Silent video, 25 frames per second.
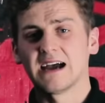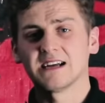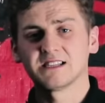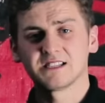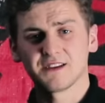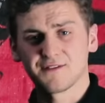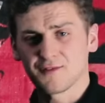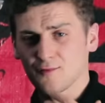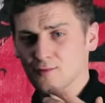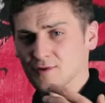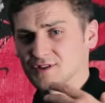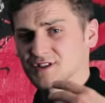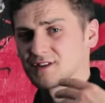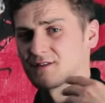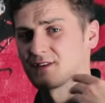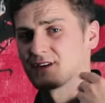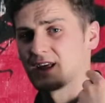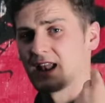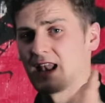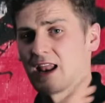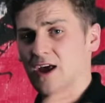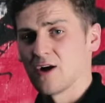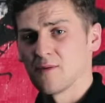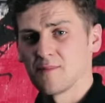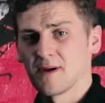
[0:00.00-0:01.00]
And if you want
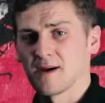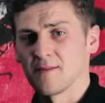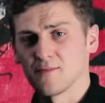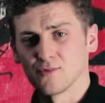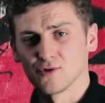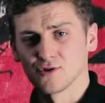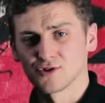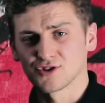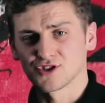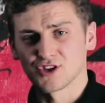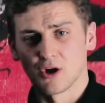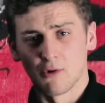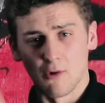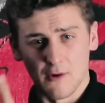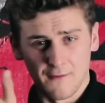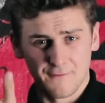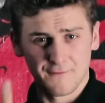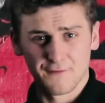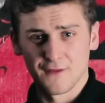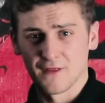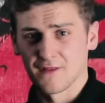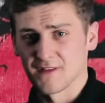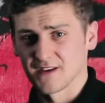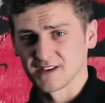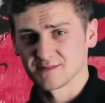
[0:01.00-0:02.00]
something a little bit more show
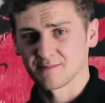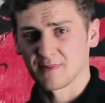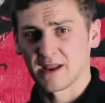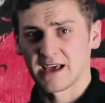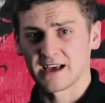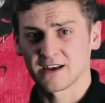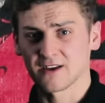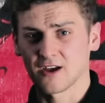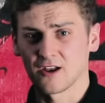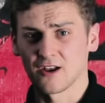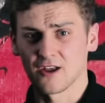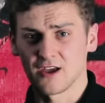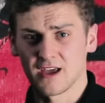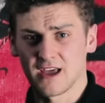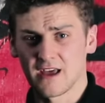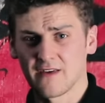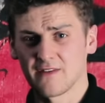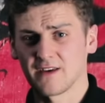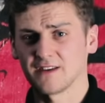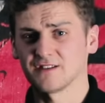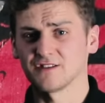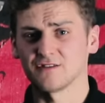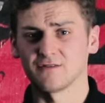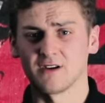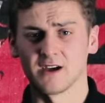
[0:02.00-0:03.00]
off than this black colour
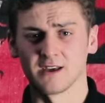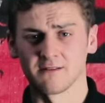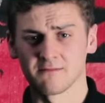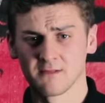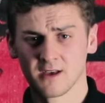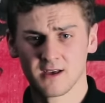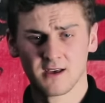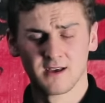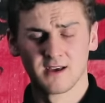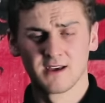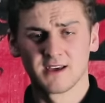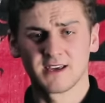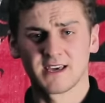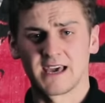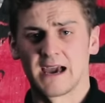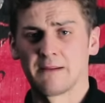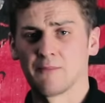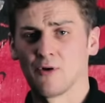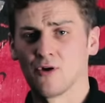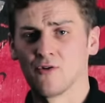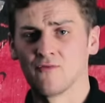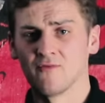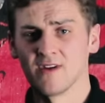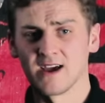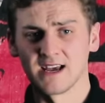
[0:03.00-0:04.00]
here, they do a
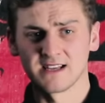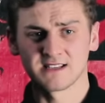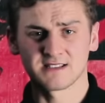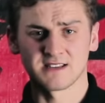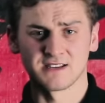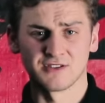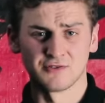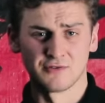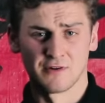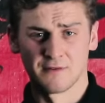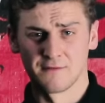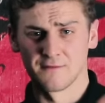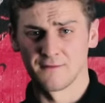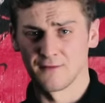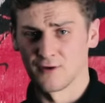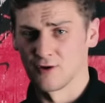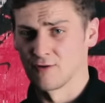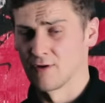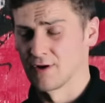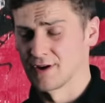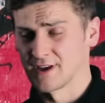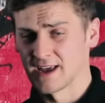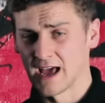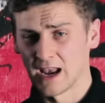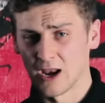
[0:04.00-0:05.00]
camo red, they do a
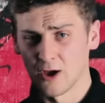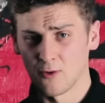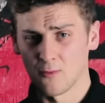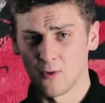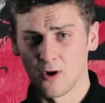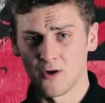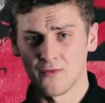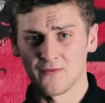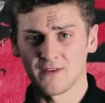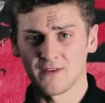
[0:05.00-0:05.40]
fluoro yellow